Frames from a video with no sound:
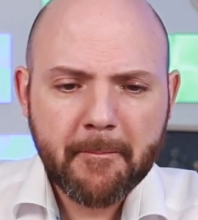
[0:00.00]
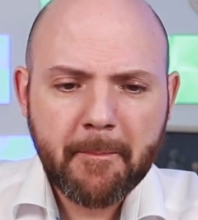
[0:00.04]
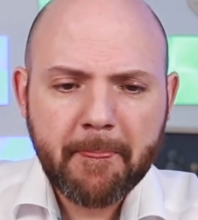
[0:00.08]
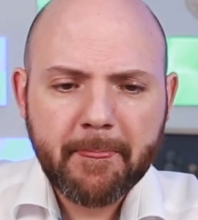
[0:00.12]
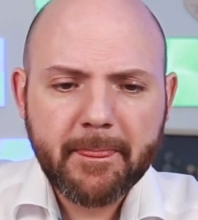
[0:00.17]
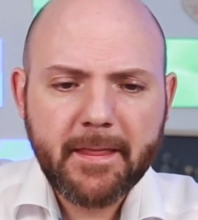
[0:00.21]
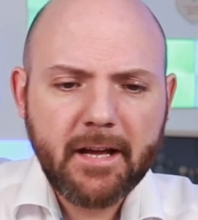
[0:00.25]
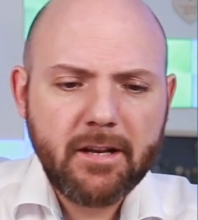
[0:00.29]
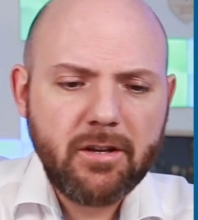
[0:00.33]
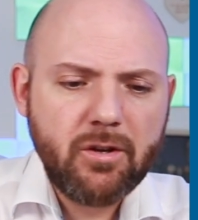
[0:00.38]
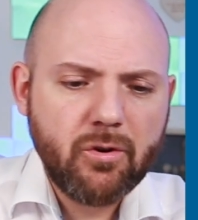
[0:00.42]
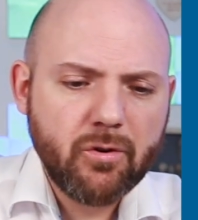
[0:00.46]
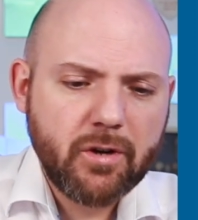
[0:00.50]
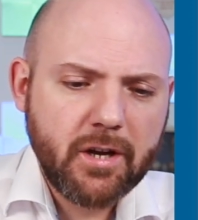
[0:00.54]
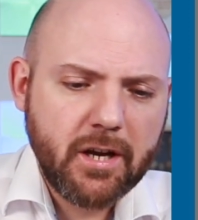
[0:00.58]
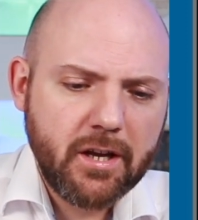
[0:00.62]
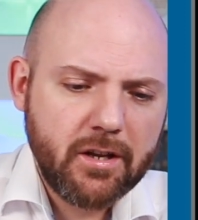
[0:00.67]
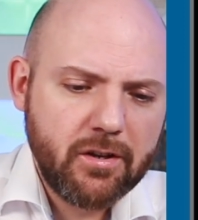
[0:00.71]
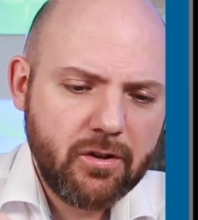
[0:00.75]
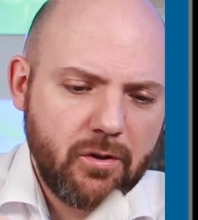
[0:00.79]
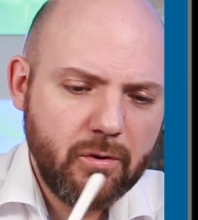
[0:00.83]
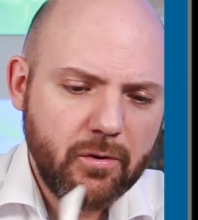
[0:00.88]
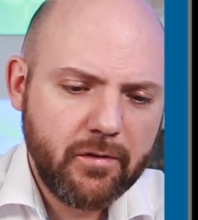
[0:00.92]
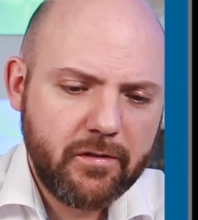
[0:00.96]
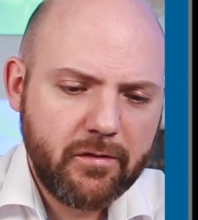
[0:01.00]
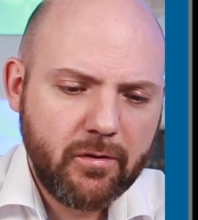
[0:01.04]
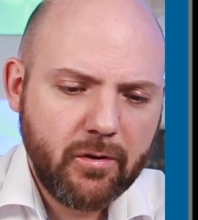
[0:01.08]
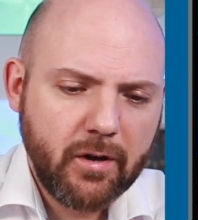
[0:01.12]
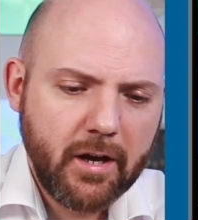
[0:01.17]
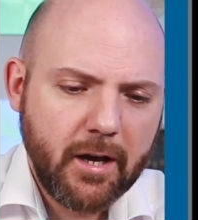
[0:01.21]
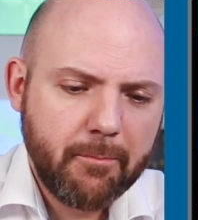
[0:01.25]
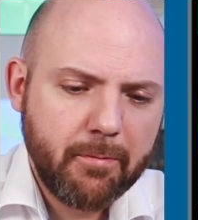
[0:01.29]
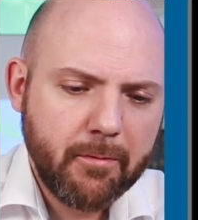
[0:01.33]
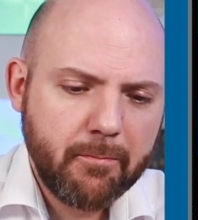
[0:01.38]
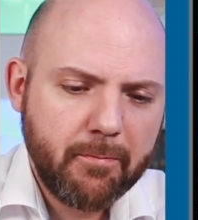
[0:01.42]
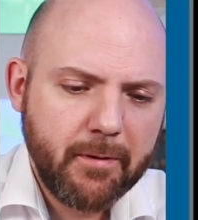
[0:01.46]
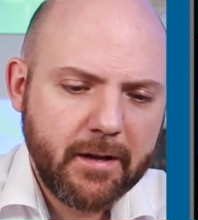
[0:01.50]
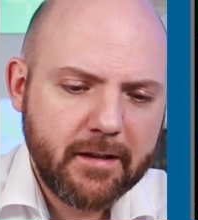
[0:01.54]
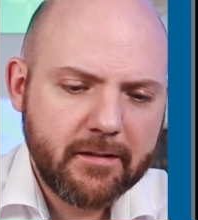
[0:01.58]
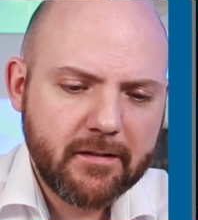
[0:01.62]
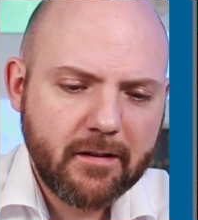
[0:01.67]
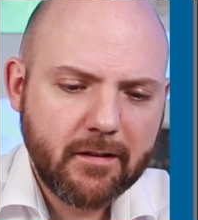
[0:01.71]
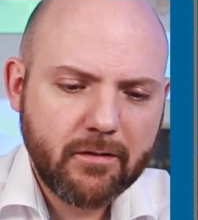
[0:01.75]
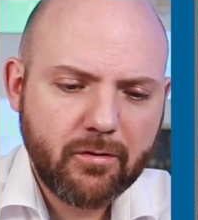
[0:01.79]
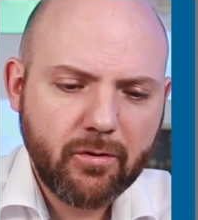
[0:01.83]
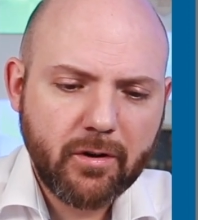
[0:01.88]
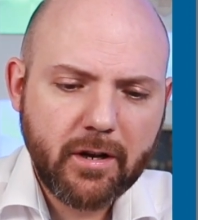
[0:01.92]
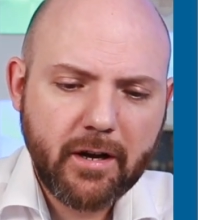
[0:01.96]
then you can use your Apple
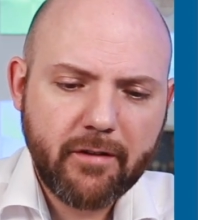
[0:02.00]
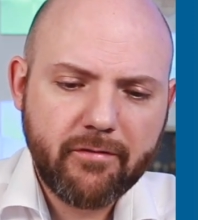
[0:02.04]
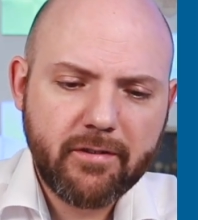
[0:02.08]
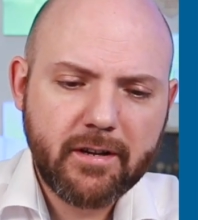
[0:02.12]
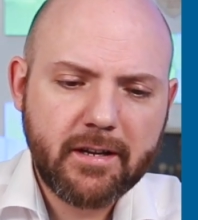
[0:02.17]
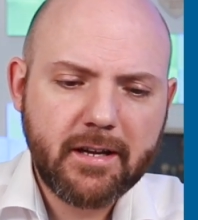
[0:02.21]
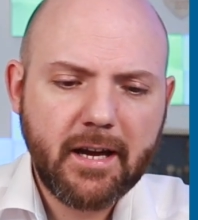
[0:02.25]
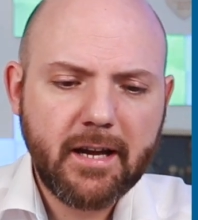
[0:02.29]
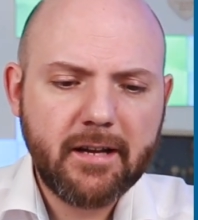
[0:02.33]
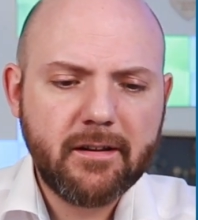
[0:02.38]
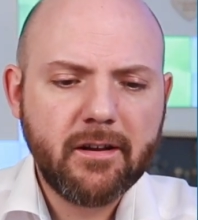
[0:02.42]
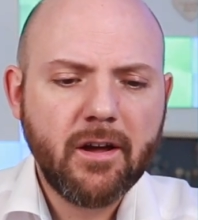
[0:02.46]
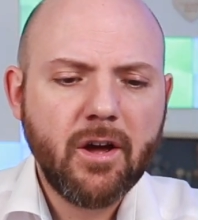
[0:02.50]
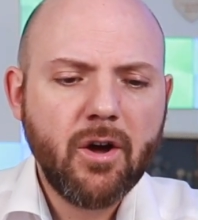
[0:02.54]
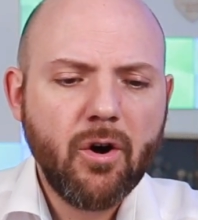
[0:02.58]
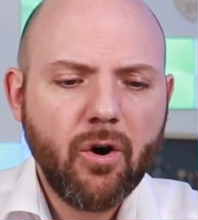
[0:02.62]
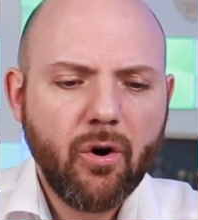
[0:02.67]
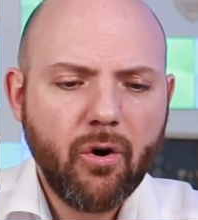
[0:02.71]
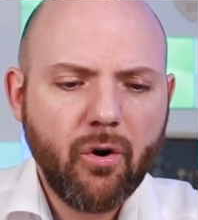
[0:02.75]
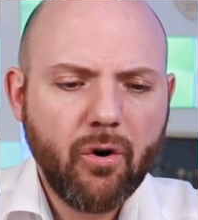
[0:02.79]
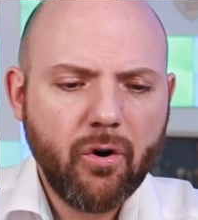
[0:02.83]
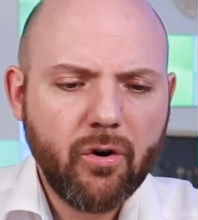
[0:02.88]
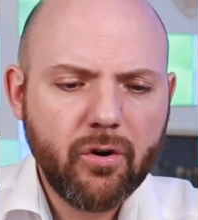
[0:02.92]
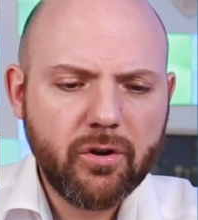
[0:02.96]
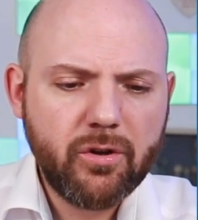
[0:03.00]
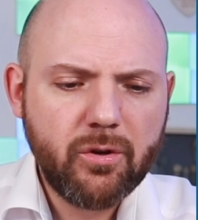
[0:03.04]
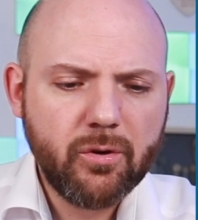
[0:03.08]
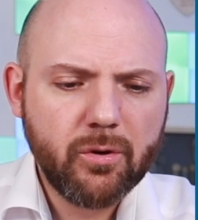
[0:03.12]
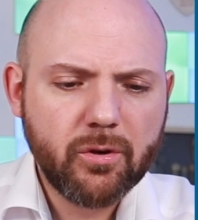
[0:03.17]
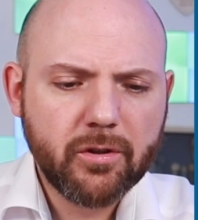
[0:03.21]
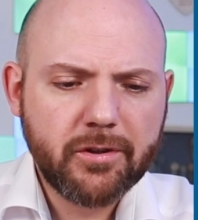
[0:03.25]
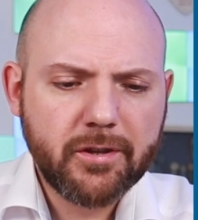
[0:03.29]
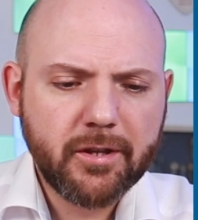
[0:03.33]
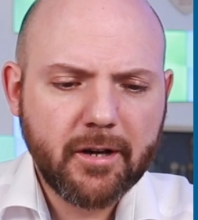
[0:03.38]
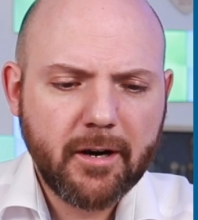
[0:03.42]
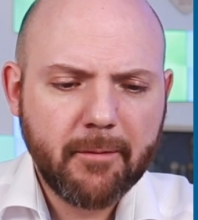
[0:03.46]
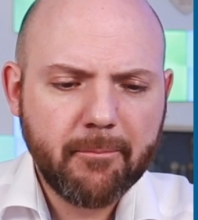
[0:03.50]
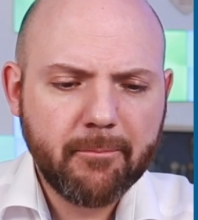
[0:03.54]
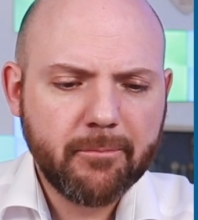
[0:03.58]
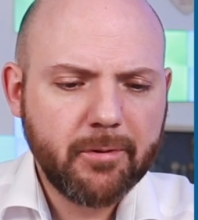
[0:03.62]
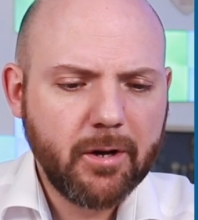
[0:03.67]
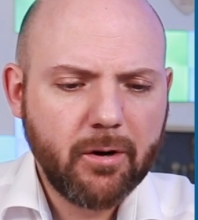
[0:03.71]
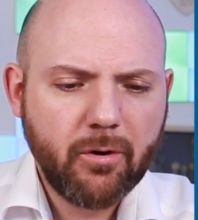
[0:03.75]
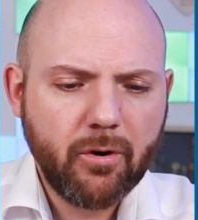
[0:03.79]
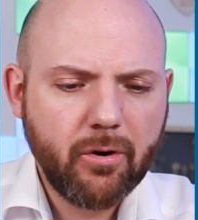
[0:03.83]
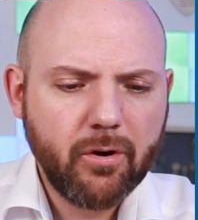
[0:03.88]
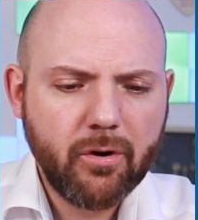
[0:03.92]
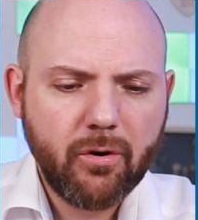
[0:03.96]
Pencil to navigate or your thumb
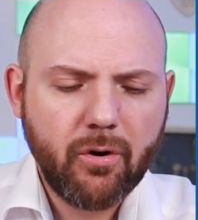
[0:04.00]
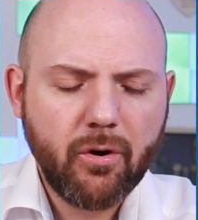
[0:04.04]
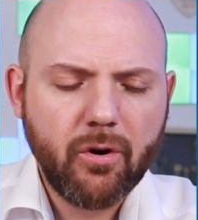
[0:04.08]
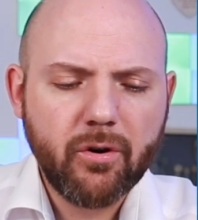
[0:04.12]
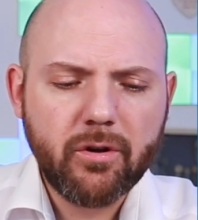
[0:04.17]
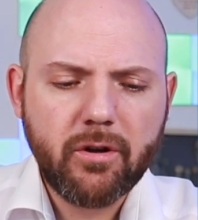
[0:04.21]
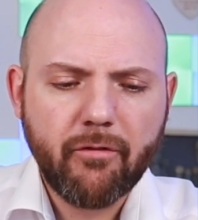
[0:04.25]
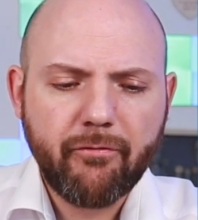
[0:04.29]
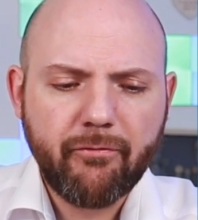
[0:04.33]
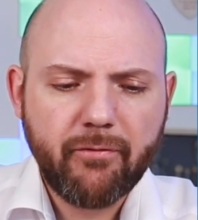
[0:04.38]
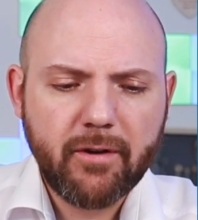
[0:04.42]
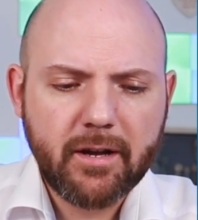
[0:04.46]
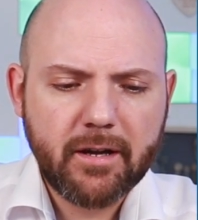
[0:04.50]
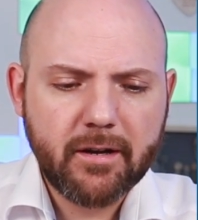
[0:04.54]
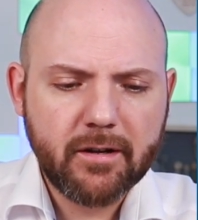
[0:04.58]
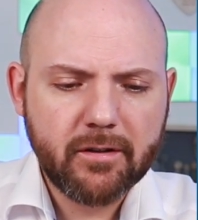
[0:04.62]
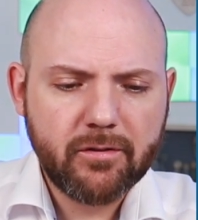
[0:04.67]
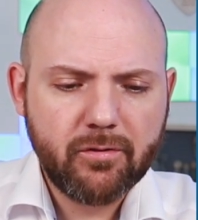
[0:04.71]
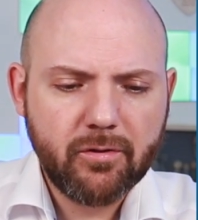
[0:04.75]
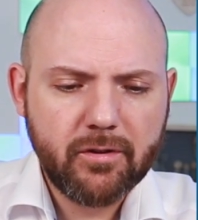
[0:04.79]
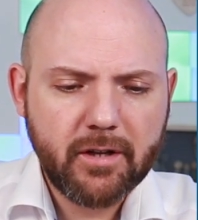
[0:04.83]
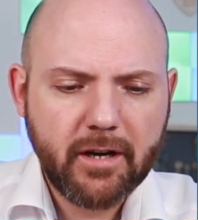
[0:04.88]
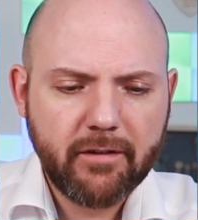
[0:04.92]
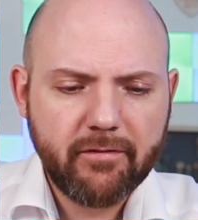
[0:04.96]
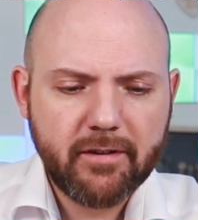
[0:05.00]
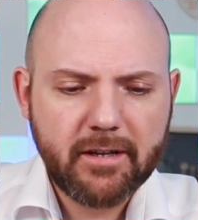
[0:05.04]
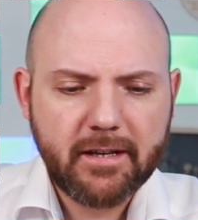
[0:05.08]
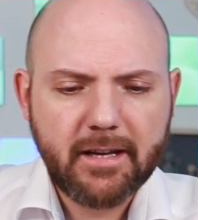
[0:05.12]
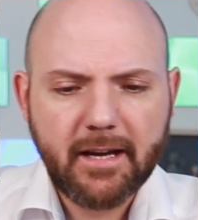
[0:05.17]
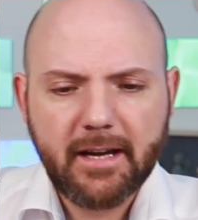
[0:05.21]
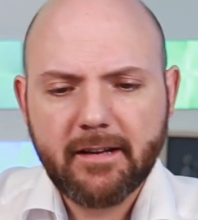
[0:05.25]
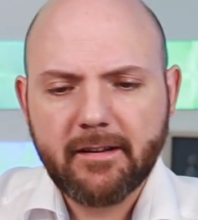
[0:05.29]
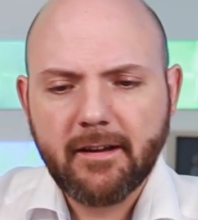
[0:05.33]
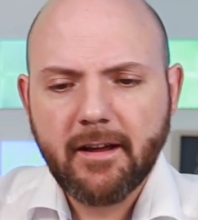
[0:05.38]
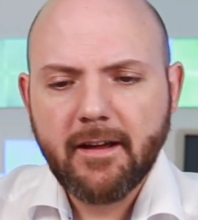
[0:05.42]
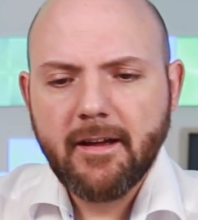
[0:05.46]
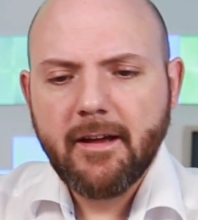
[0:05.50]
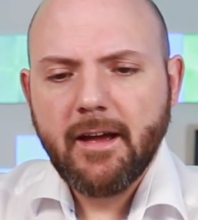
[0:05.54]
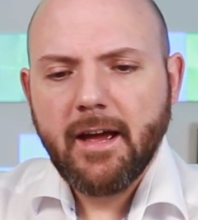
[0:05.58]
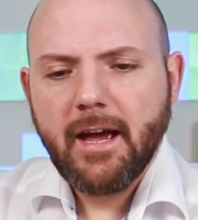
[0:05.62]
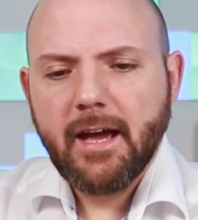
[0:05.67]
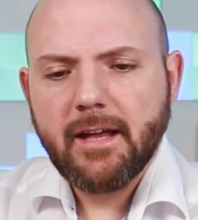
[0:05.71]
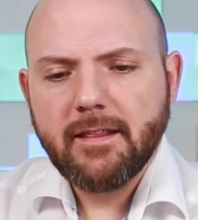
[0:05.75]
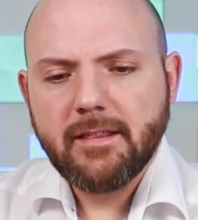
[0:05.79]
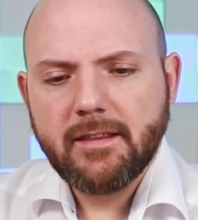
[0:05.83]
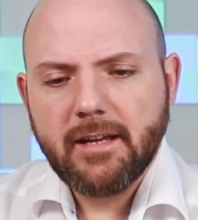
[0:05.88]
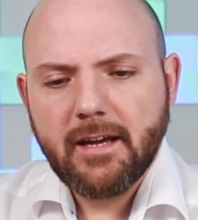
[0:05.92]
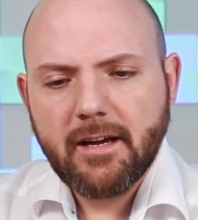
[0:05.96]
or, or your finger to navigate
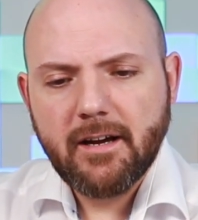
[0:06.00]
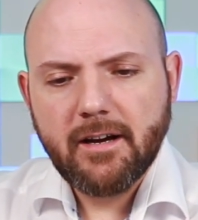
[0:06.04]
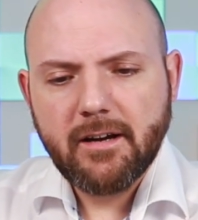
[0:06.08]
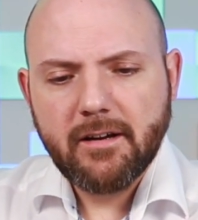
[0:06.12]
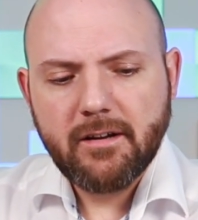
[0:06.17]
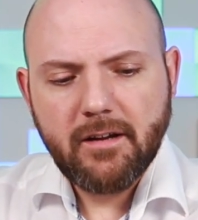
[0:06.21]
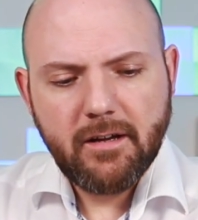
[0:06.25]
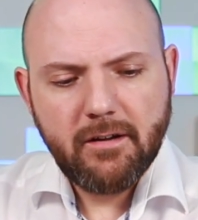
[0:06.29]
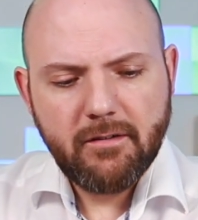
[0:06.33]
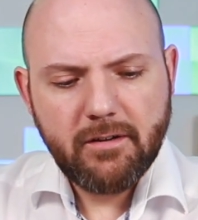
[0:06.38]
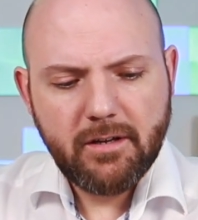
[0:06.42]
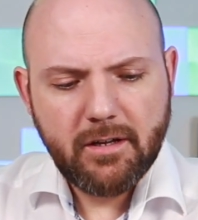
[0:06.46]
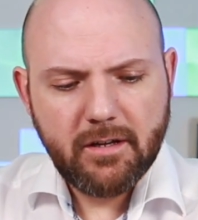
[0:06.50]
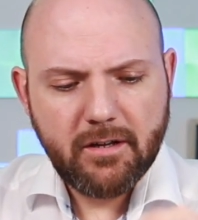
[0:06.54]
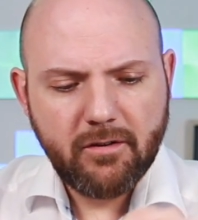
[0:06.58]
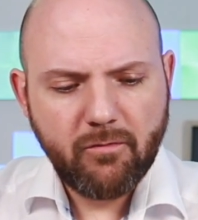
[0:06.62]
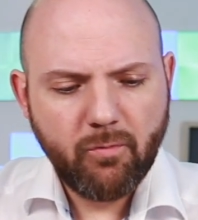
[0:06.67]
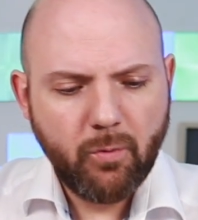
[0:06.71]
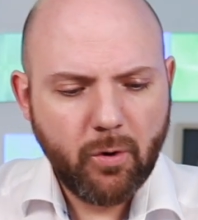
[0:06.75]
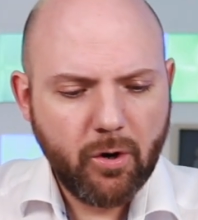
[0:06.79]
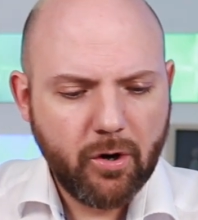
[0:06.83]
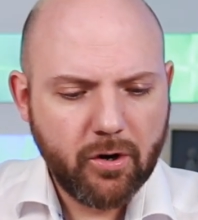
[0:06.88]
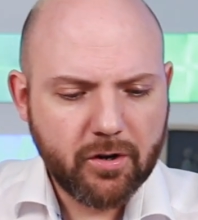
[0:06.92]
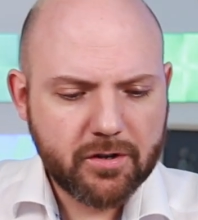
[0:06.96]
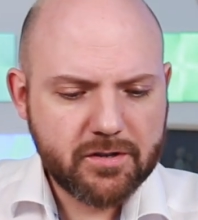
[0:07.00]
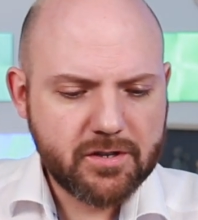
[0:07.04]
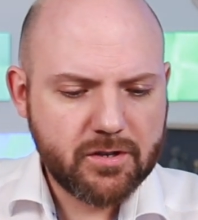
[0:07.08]
and there it works.